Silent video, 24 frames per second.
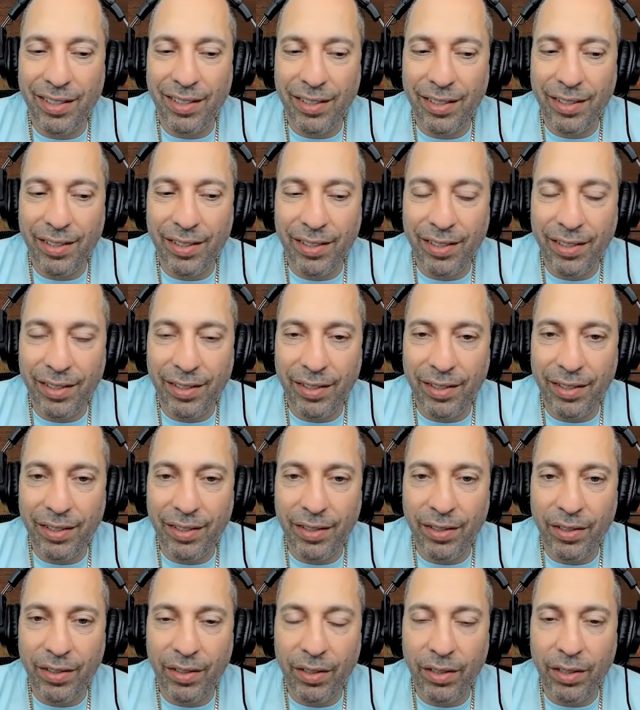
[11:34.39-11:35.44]

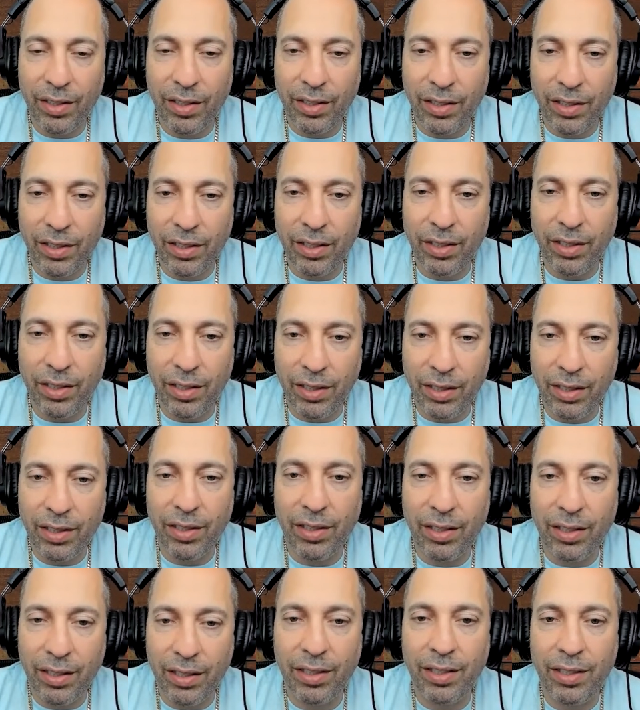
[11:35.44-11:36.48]

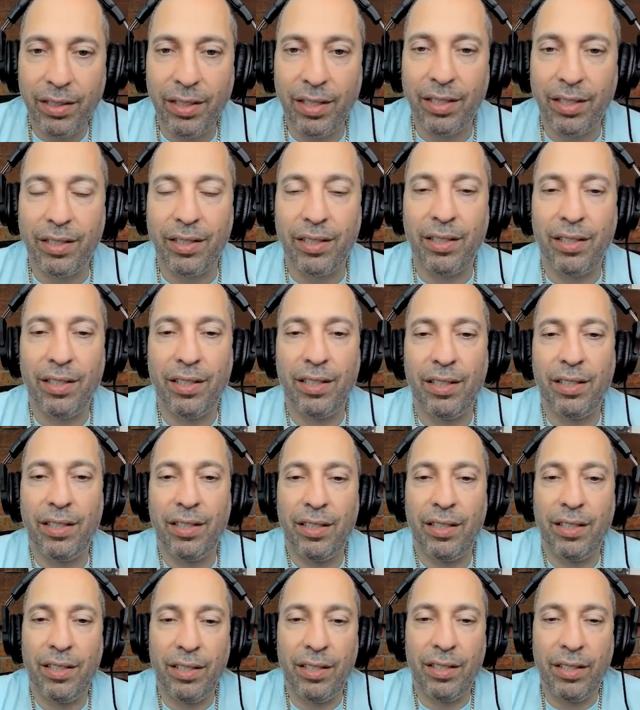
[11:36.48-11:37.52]

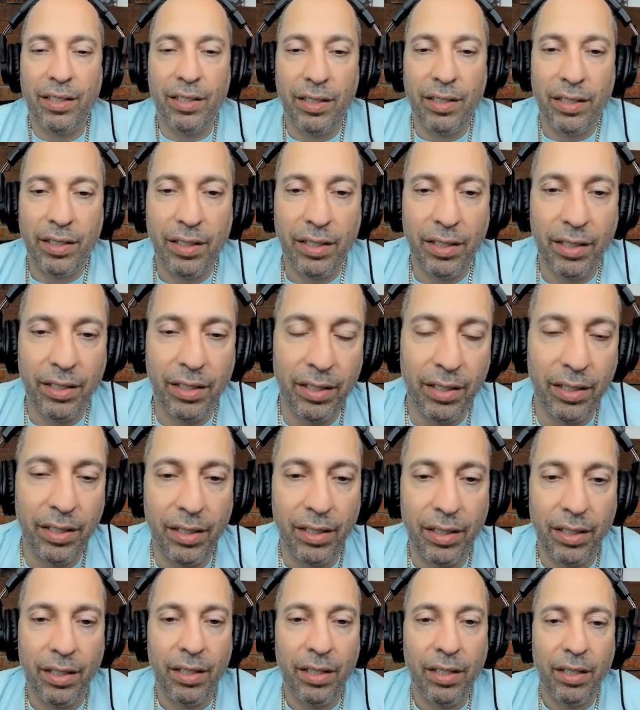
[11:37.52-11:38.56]
The person shown says nothing.